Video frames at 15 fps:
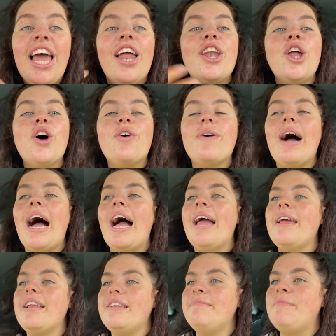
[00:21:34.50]
No,
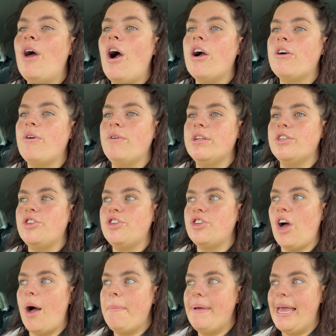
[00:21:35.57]
I'm not going
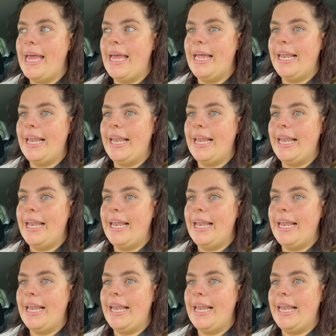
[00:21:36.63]
shopping.